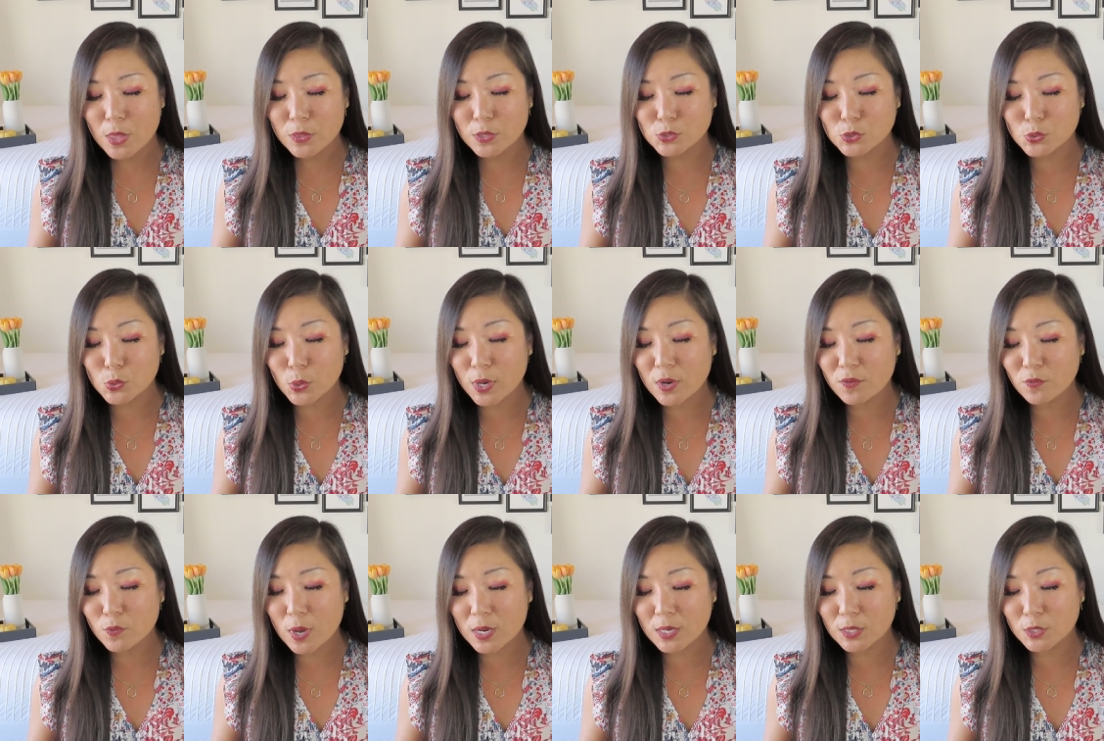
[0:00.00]
The
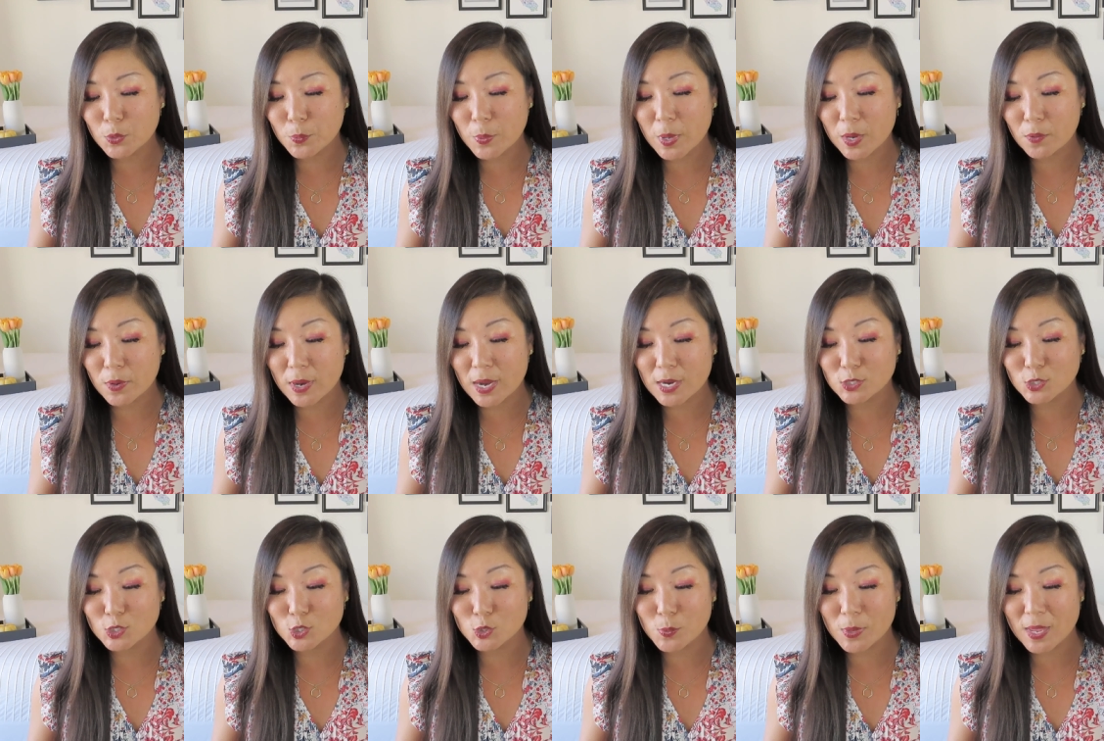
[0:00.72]
story of Guadalupe
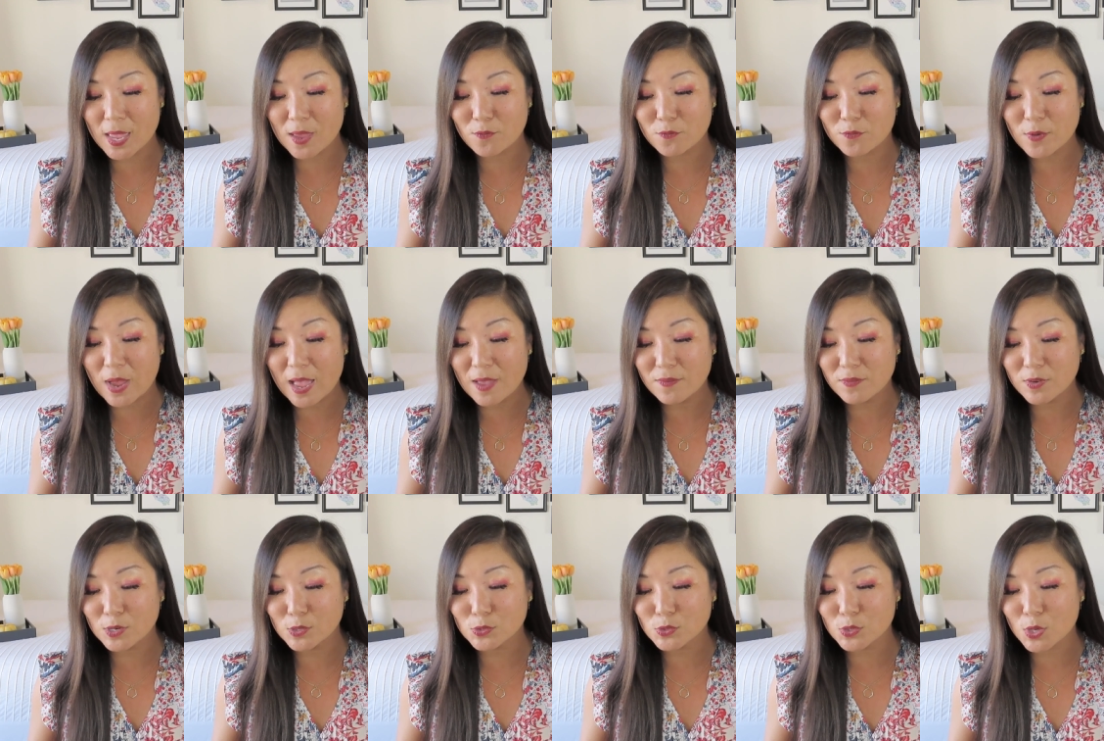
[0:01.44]
Creations began
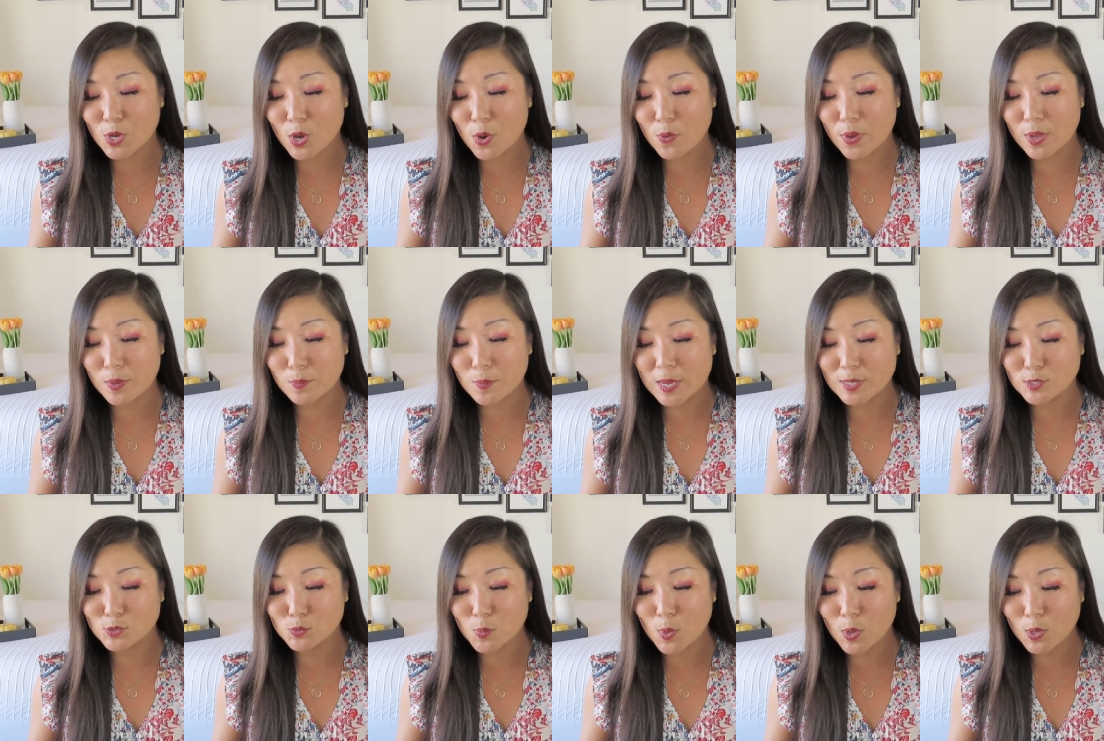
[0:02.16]
five years ago in
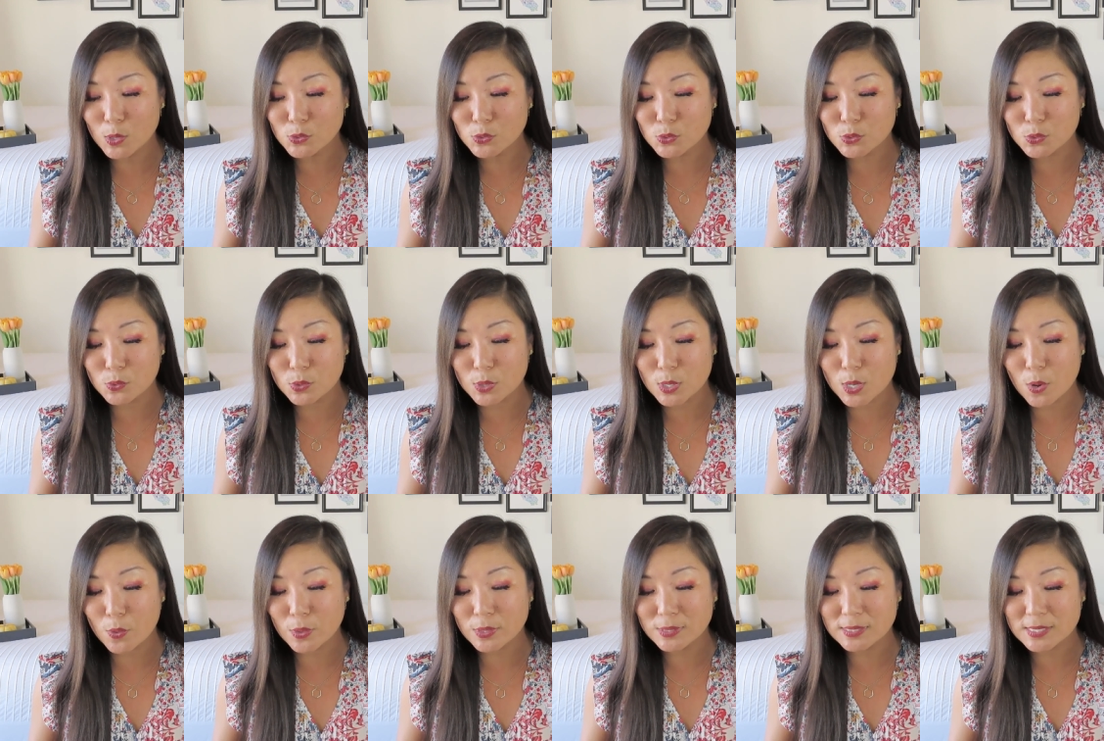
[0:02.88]
my small
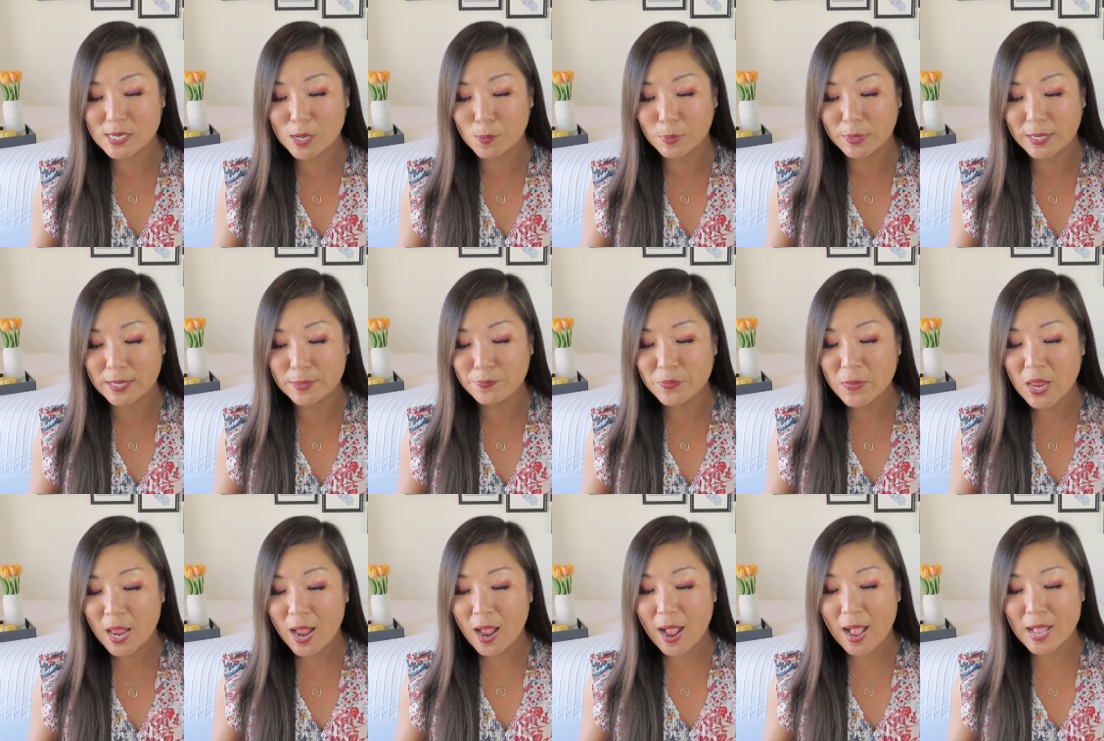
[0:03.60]
studio in
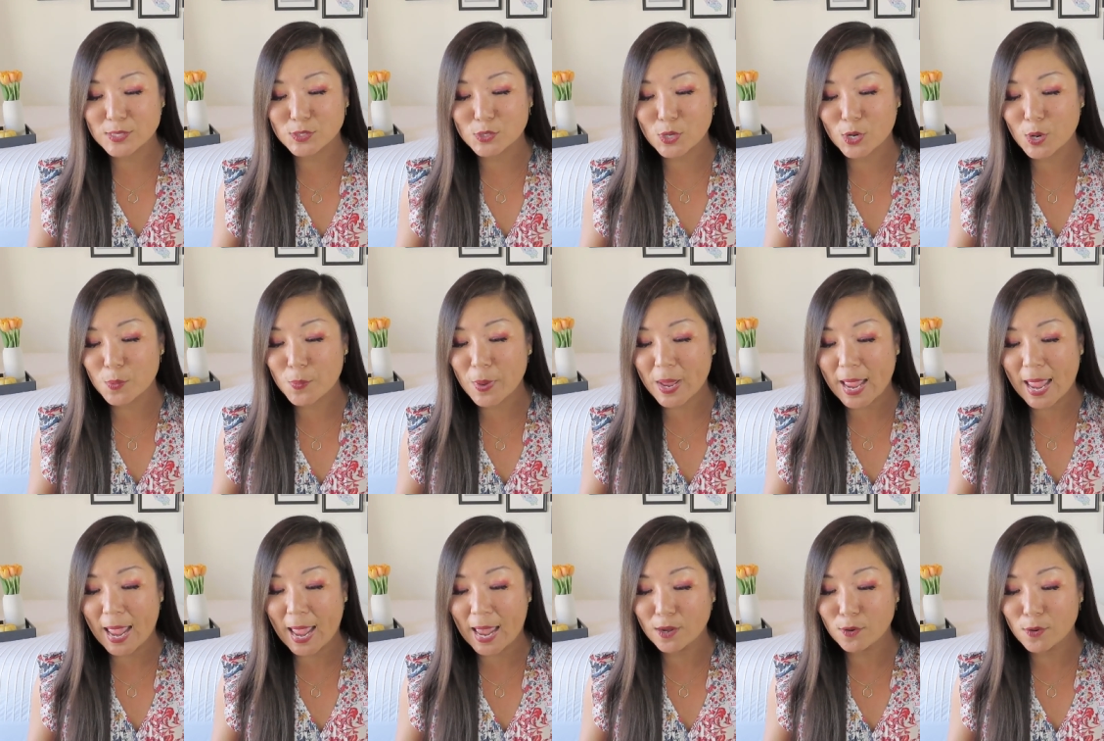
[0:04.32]
Dublin. I started
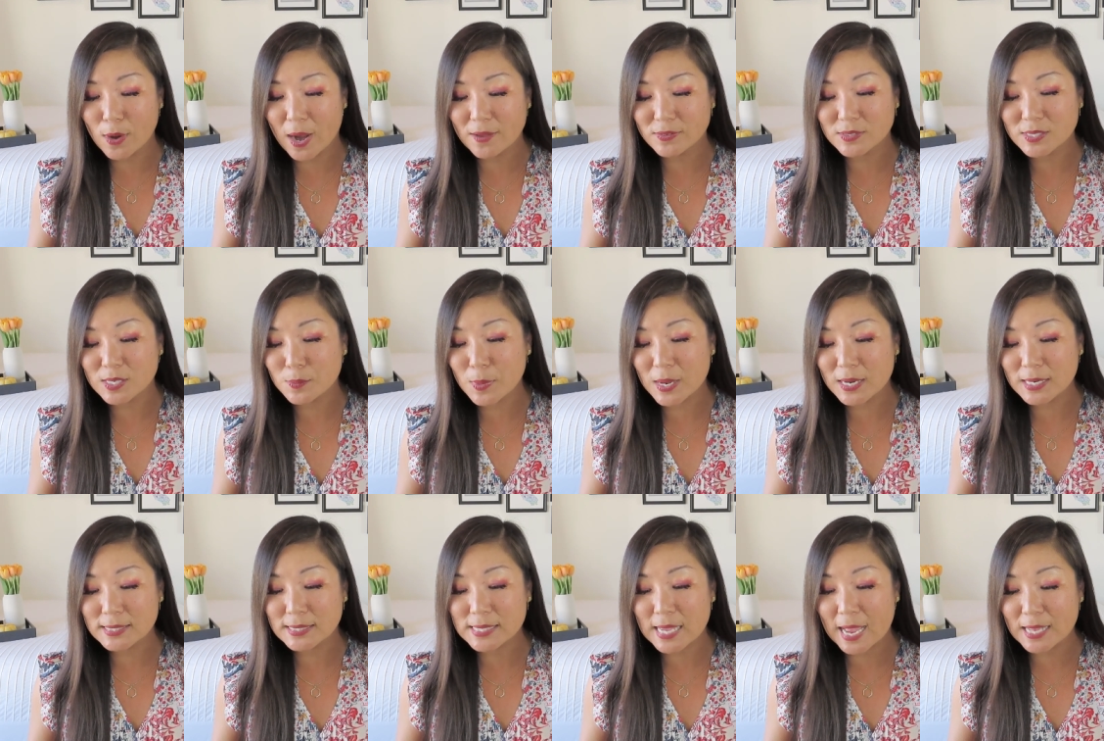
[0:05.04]
by handcrafting
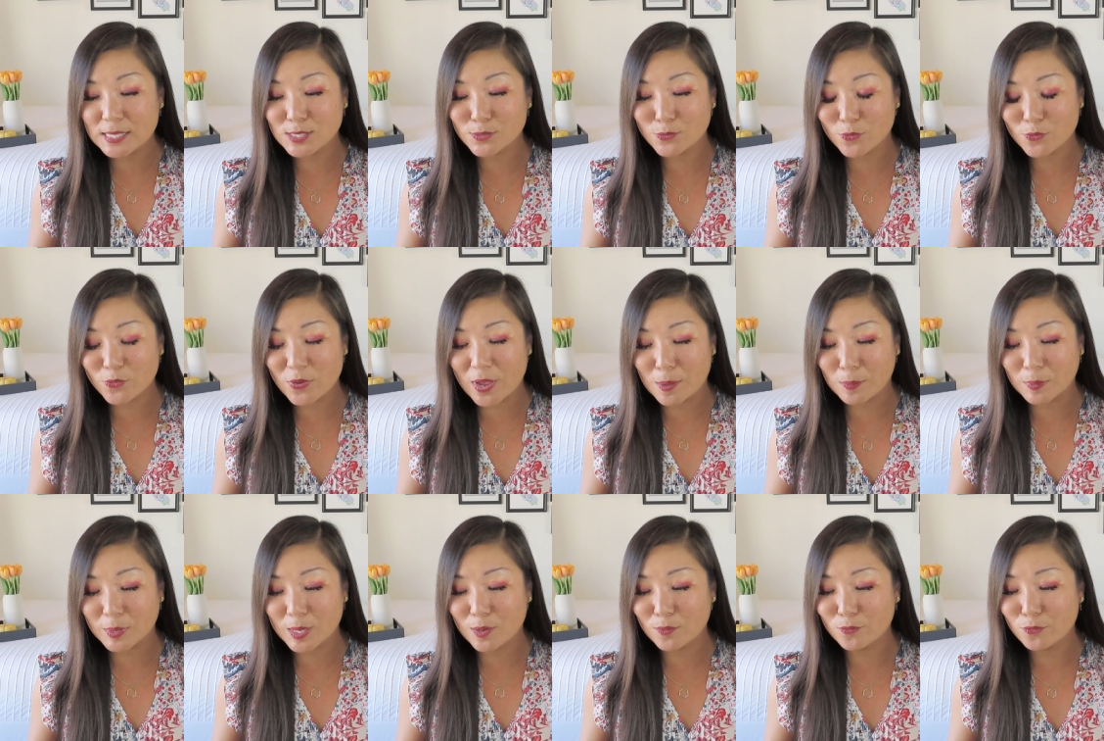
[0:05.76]
my designs for
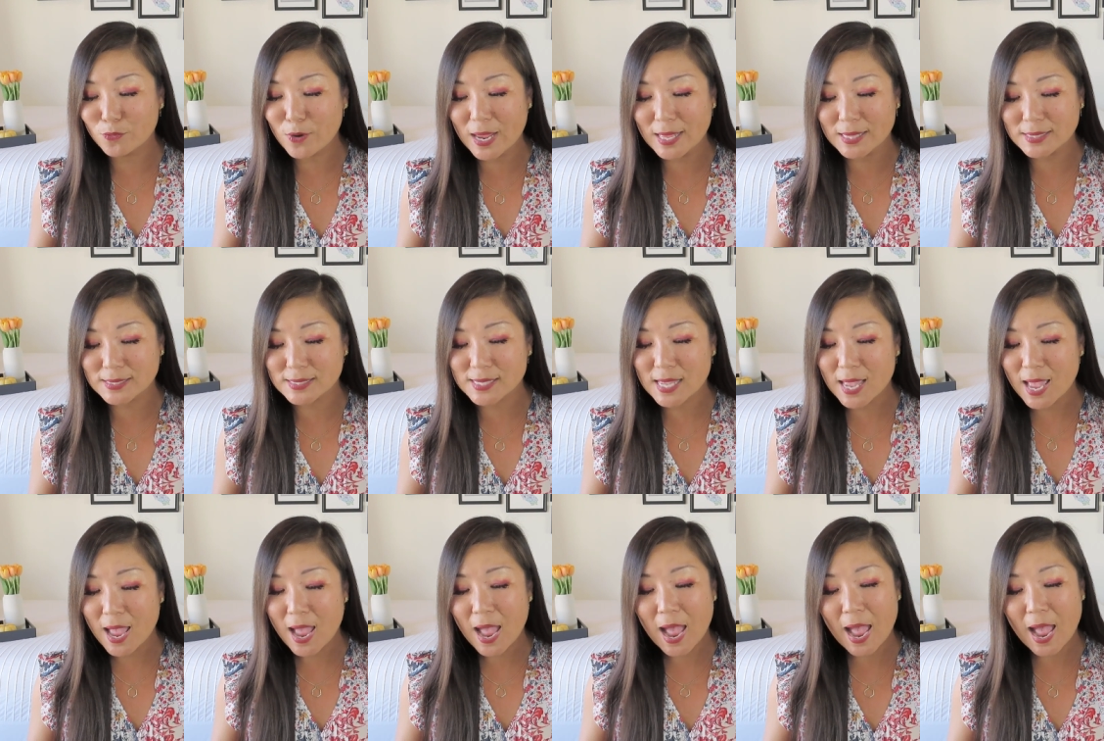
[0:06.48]
family and friends.